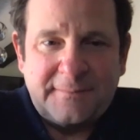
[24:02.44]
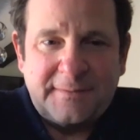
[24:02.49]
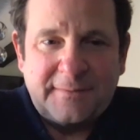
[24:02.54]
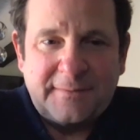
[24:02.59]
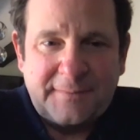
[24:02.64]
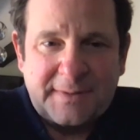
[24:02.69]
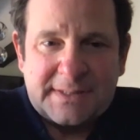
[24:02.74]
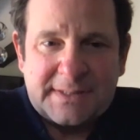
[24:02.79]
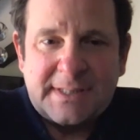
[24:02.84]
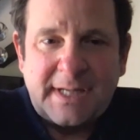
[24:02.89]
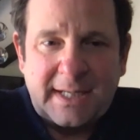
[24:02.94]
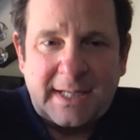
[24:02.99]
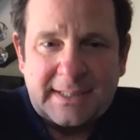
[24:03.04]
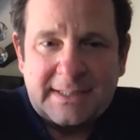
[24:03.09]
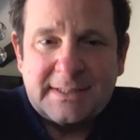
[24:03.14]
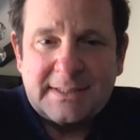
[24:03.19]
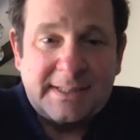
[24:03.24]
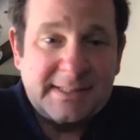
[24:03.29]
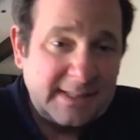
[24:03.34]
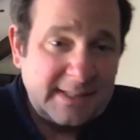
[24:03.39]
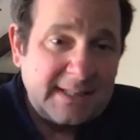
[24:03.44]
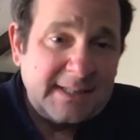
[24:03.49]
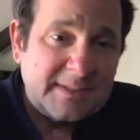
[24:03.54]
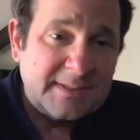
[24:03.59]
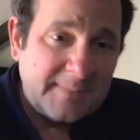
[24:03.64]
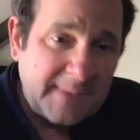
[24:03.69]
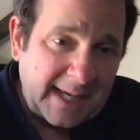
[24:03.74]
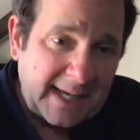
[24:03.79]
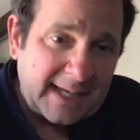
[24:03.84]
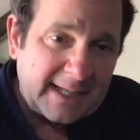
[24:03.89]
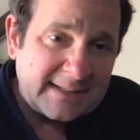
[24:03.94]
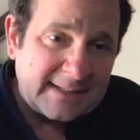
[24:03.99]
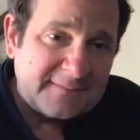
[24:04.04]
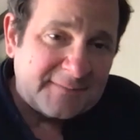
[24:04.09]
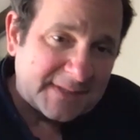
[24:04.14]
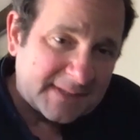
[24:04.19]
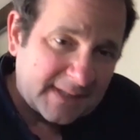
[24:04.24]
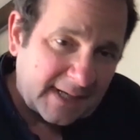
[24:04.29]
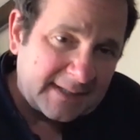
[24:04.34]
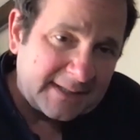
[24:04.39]
it's not is it in demand? If
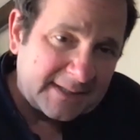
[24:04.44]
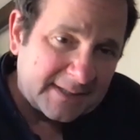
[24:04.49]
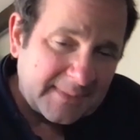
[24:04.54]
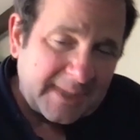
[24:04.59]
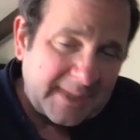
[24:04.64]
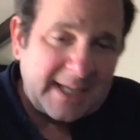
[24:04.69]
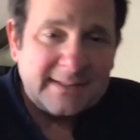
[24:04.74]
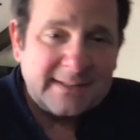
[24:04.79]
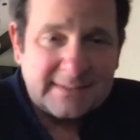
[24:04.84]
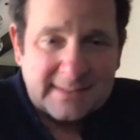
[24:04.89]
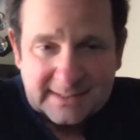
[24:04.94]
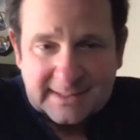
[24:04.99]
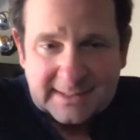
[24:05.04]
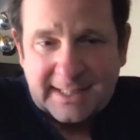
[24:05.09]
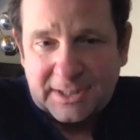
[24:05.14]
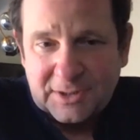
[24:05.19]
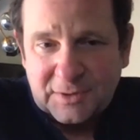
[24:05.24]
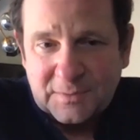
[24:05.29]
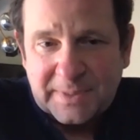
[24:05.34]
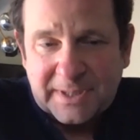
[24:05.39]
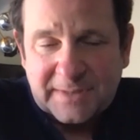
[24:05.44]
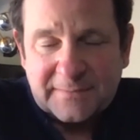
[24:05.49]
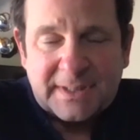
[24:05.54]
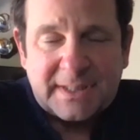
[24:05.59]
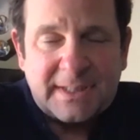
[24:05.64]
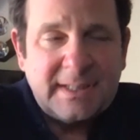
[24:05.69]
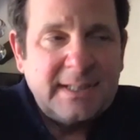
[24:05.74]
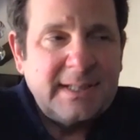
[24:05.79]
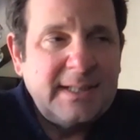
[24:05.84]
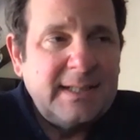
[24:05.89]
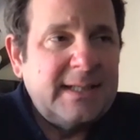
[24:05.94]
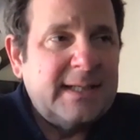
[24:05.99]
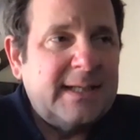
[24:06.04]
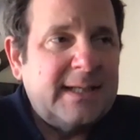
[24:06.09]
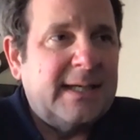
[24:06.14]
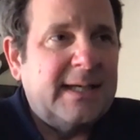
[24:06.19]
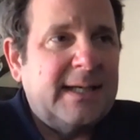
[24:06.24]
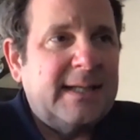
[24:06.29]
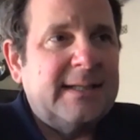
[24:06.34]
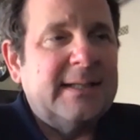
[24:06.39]
it's not in demand, then can you pivot?
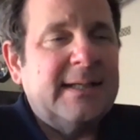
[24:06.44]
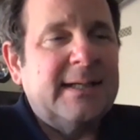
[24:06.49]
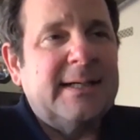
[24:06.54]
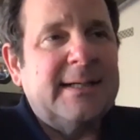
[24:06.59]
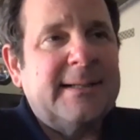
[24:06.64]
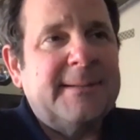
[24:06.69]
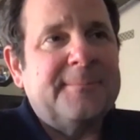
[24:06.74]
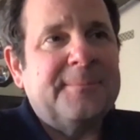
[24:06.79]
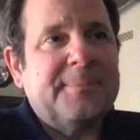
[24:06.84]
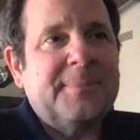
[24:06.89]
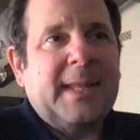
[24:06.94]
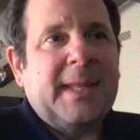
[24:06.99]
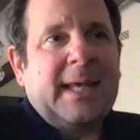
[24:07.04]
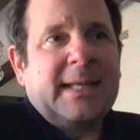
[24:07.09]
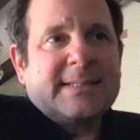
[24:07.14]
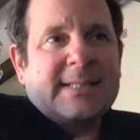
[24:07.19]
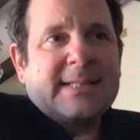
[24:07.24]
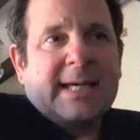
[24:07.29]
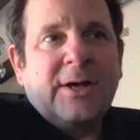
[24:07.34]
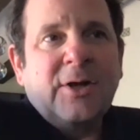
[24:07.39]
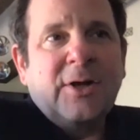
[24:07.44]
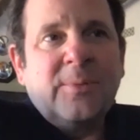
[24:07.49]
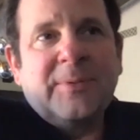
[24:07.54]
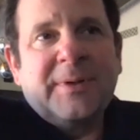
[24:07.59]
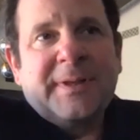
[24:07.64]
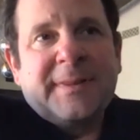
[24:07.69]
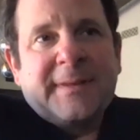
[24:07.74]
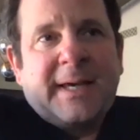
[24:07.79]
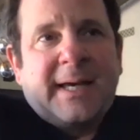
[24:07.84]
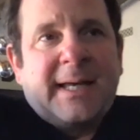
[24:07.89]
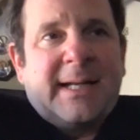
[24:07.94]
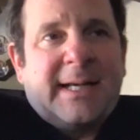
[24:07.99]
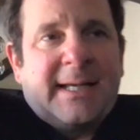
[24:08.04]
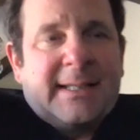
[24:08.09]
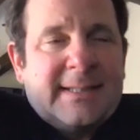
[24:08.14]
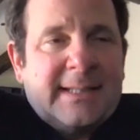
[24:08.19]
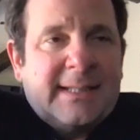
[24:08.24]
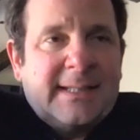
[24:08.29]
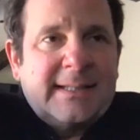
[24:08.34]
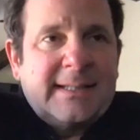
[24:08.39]
And to help with that, I
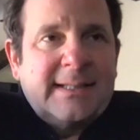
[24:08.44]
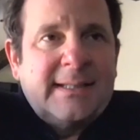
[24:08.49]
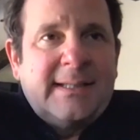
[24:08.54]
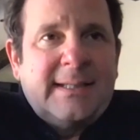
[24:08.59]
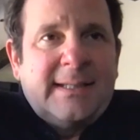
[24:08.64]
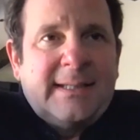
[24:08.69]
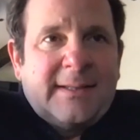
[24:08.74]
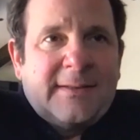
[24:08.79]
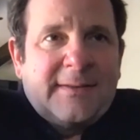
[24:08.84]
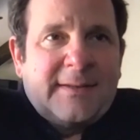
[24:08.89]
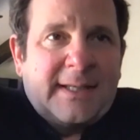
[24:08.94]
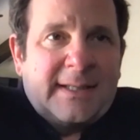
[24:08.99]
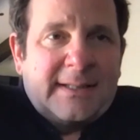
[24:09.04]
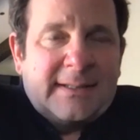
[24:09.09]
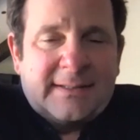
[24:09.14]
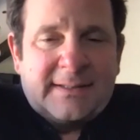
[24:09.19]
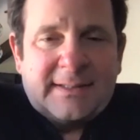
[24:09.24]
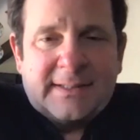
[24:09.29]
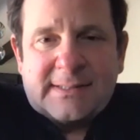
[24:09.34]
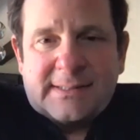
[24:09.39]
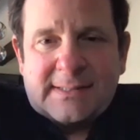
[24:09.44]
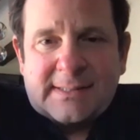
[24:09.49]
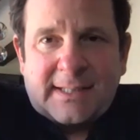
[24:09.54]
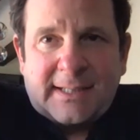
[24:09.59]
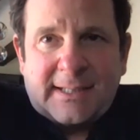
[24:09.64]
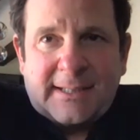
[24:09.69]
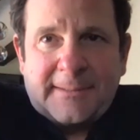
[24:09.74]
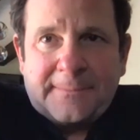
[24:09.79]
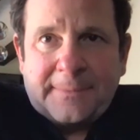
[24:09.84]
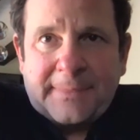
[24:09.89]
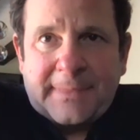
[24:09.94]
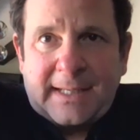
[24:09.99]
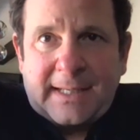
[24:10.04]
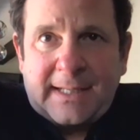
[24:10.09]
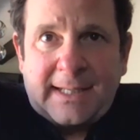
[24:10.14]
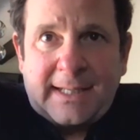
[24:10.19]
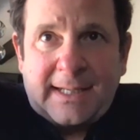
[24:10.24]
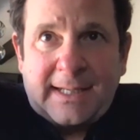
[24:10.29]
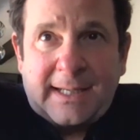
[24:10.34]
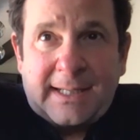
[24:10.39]
think that this,
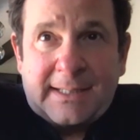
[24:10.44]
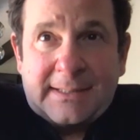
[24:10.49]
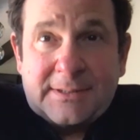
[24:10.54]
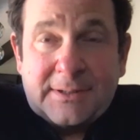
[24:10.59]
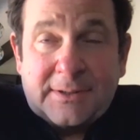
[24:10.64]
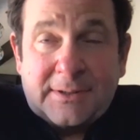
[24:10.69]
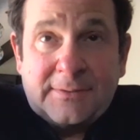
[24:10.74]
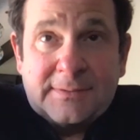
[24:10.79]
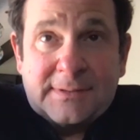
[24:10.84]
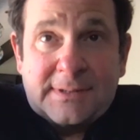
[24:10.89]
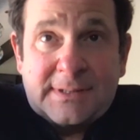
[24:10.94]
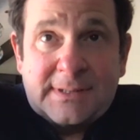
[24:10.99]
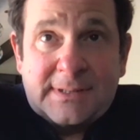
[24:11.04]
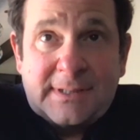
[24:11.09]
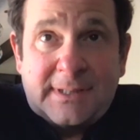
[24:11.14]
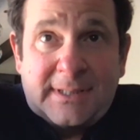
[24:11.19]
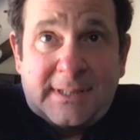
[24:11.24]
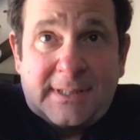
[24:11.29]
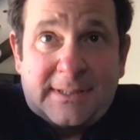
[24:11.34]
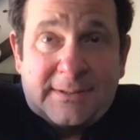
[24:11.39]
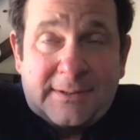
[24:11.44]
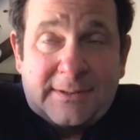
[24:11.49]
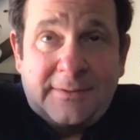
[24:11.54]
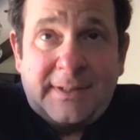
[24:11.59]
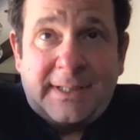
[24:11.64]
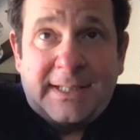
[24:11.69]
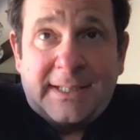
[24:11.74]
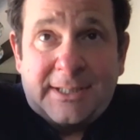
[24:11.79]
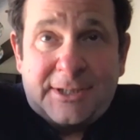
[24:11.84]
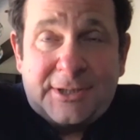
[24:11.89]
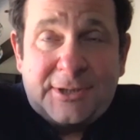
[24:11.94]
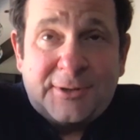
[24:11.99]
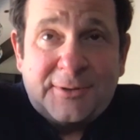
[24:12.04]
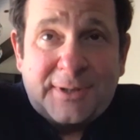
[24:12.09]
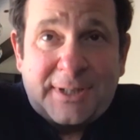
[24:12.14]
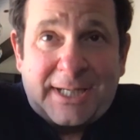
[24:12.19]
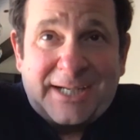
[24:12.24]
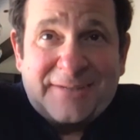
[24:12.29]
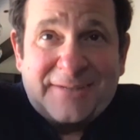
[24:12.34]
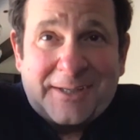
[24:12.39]
and I don't know the issue
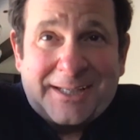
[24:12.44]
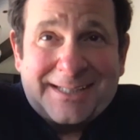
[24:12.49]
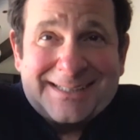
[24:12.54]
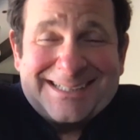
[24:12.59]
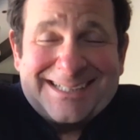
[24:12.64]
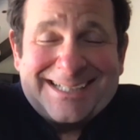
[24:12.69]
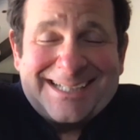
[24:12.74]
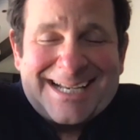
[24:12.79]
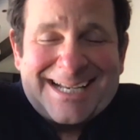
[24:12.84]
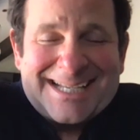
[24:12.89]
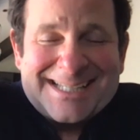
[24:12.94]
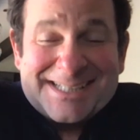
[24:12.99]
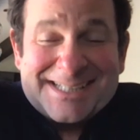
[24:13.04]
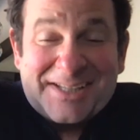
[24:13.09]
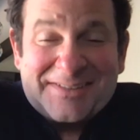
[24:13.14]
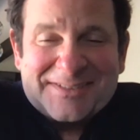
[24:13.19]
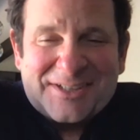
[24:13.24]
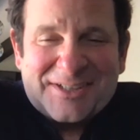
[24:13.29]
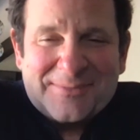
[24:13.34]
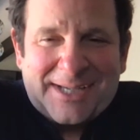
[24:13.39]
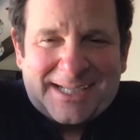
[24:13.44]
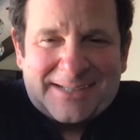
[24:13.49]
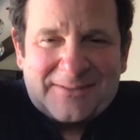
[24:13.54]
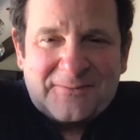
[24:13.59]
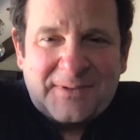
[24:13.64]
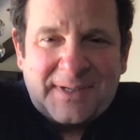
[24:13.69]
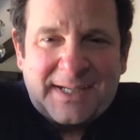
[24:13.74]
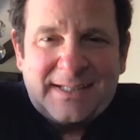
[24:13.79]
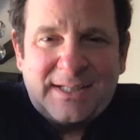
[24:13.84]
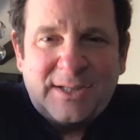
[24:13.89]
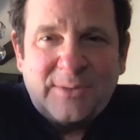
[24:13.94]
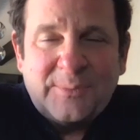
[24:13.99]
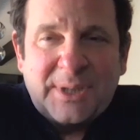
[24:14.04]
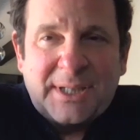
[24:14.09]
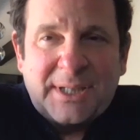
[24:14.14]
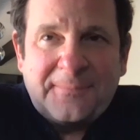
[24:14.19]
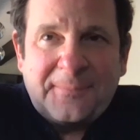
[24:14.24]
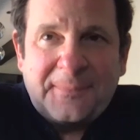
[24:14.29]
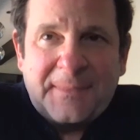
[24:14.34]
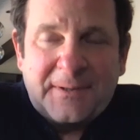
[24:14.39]
that I found it in. I still have to go back and find it,
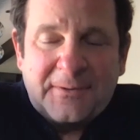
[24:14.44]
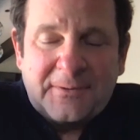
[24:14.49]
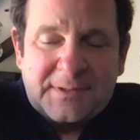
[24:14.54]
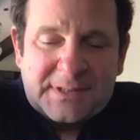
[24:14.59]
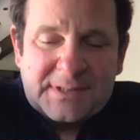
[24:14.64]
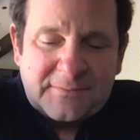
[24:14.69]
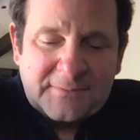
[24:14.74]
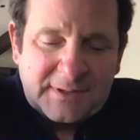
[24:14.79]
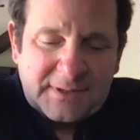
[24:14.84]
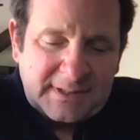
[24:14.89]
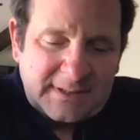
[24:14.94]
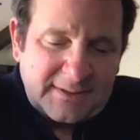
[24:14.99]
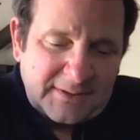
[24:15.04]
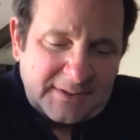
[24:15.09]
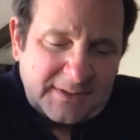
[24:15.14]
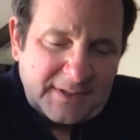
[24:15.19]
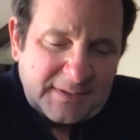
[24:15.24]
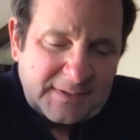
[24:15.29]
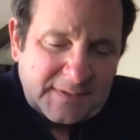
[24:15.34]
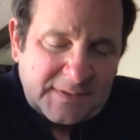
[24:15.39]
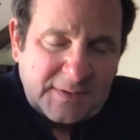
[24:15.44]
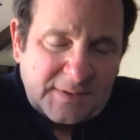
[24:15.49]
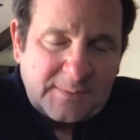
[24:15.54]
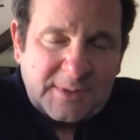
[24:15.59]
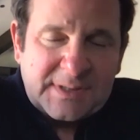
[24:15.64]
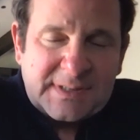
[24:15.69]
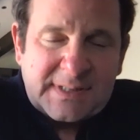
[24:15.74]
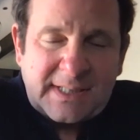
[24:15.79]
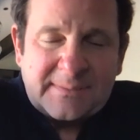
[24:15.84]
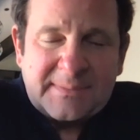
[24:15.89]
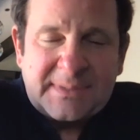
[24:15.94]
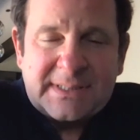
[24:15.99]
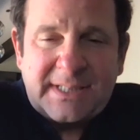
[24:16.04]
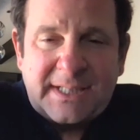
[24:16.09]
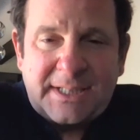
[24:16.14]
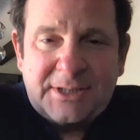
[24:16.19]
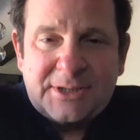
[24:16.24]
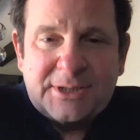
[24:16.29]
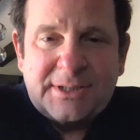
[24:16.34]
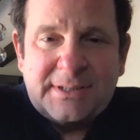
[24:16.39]
but there was a really good consumer
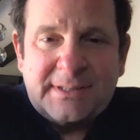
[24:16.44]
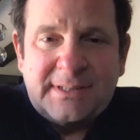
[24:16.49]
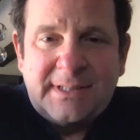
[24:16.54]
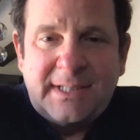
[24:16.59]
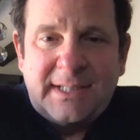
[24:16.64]
segmentation